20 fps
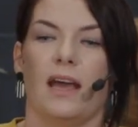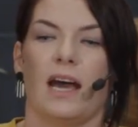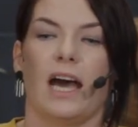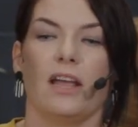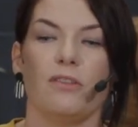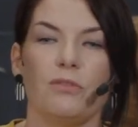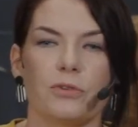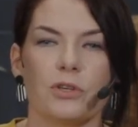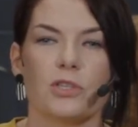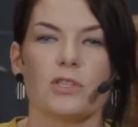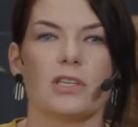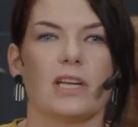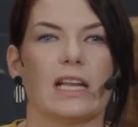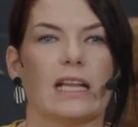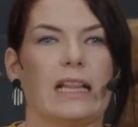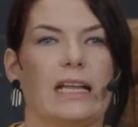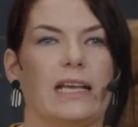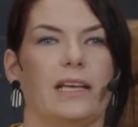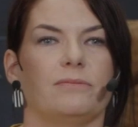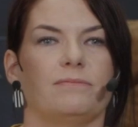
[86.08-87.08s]

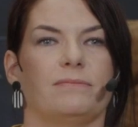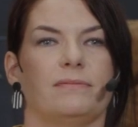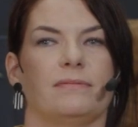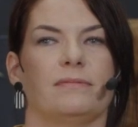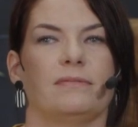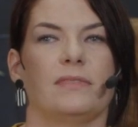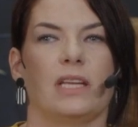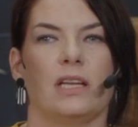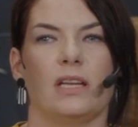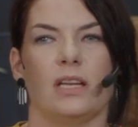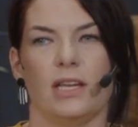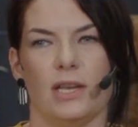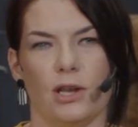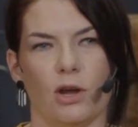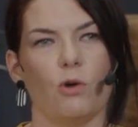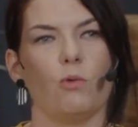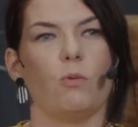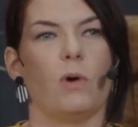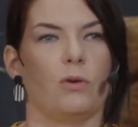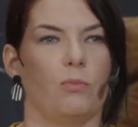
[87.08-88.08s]
unfortunately
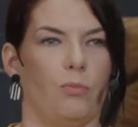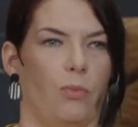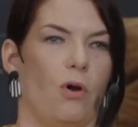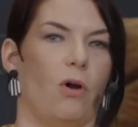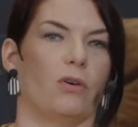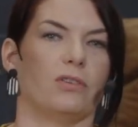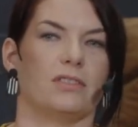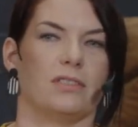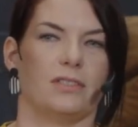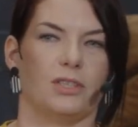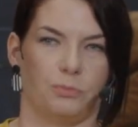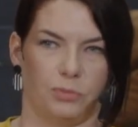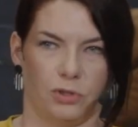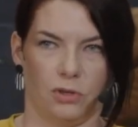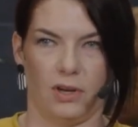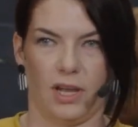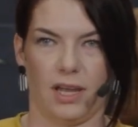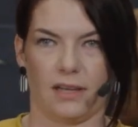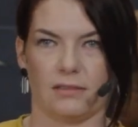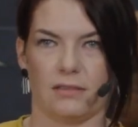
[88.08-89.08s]
no one bought the
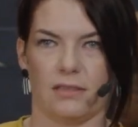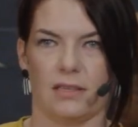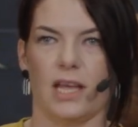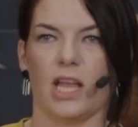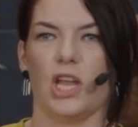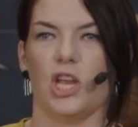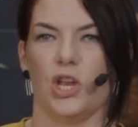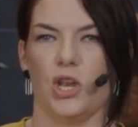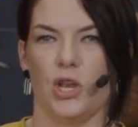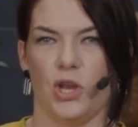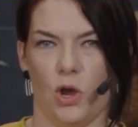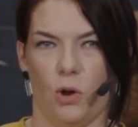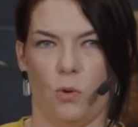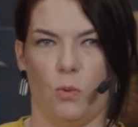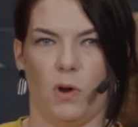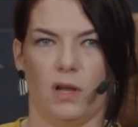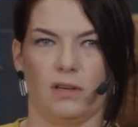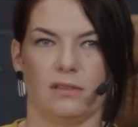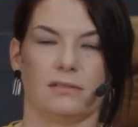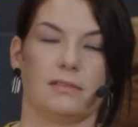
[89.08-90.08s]
product no
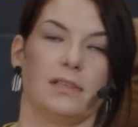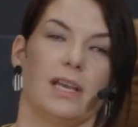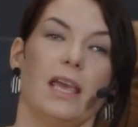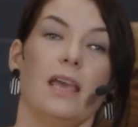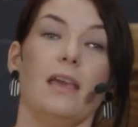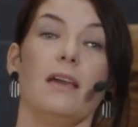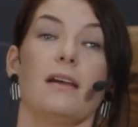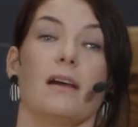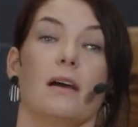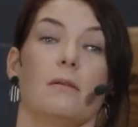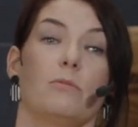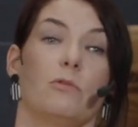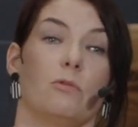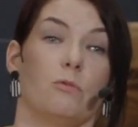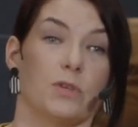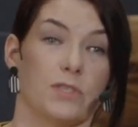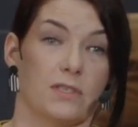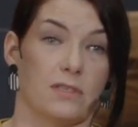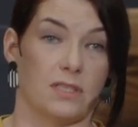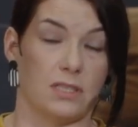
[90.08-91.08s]
one income
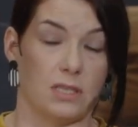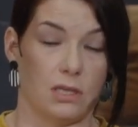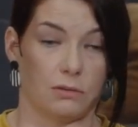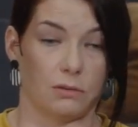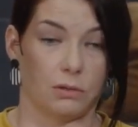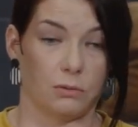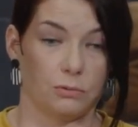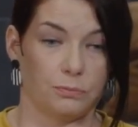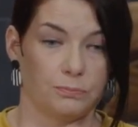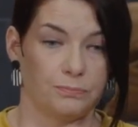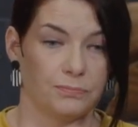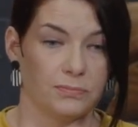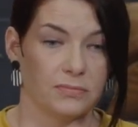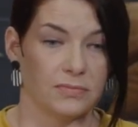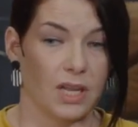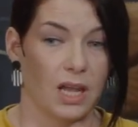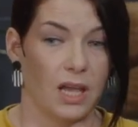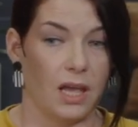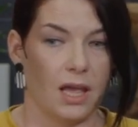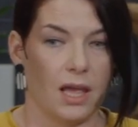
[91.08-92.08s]
was zero
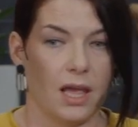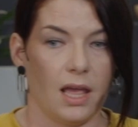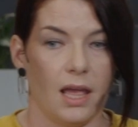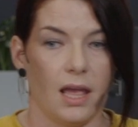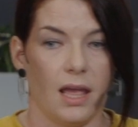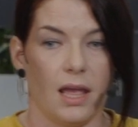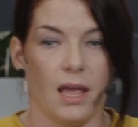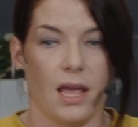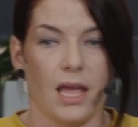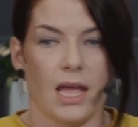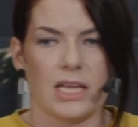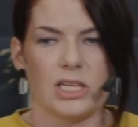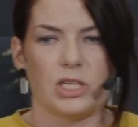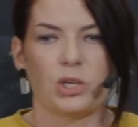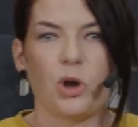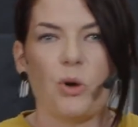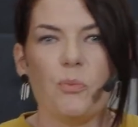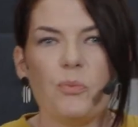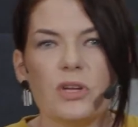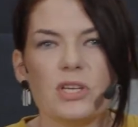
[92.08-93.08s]
the
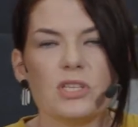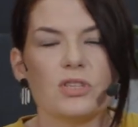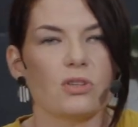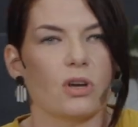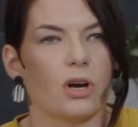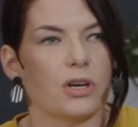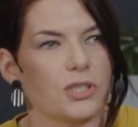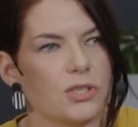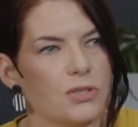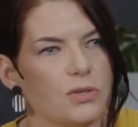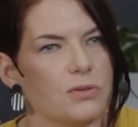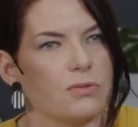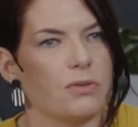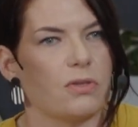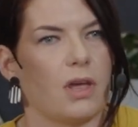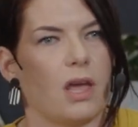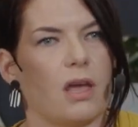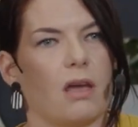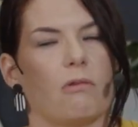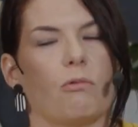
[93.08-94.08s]
company started to
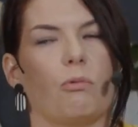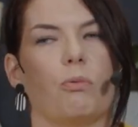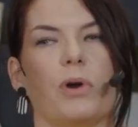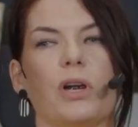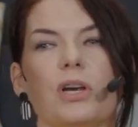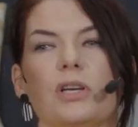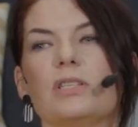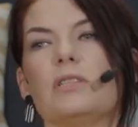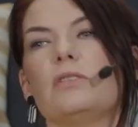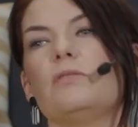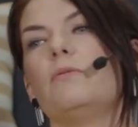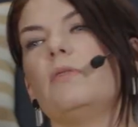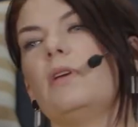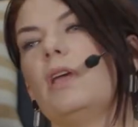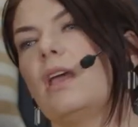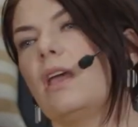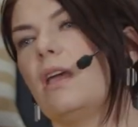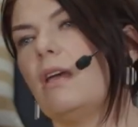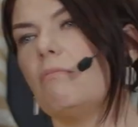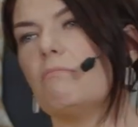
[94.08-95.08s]
think, where did
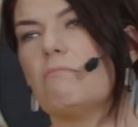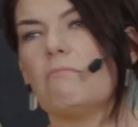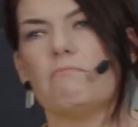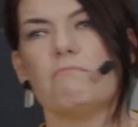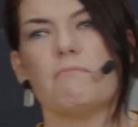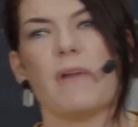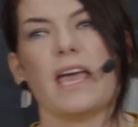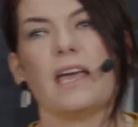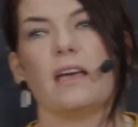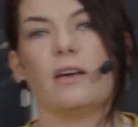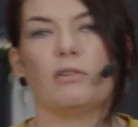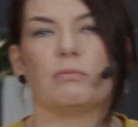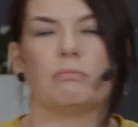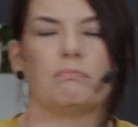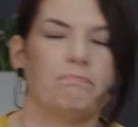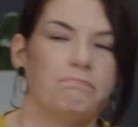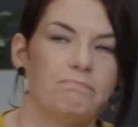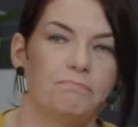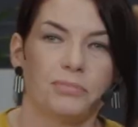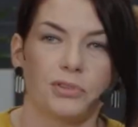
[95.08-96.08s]
we make a
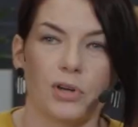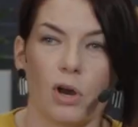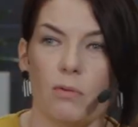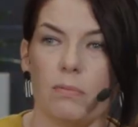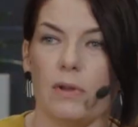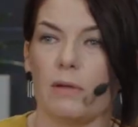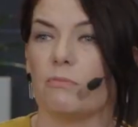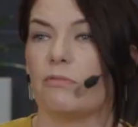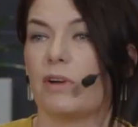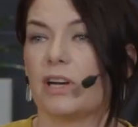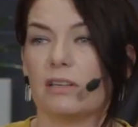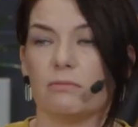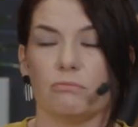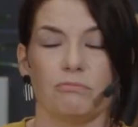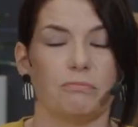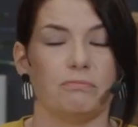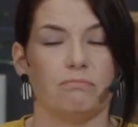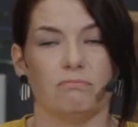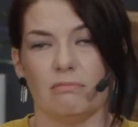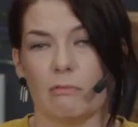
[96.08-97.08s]
problem? Where,
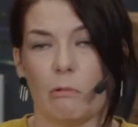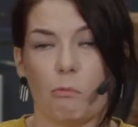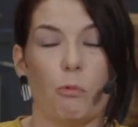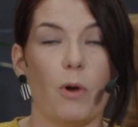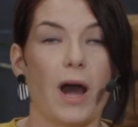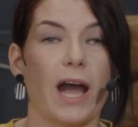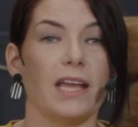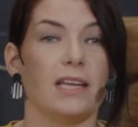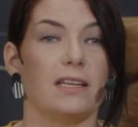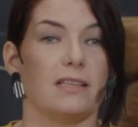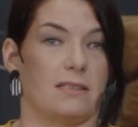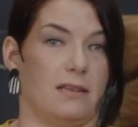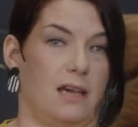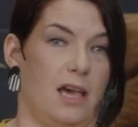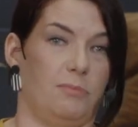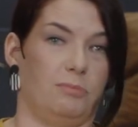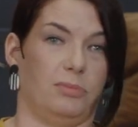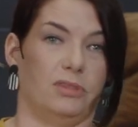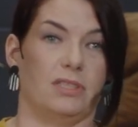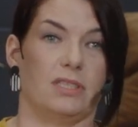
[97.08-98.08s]
why this
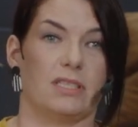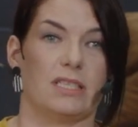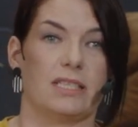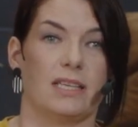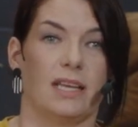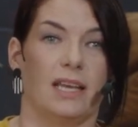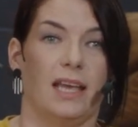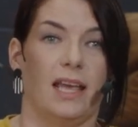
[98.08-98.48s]
happened?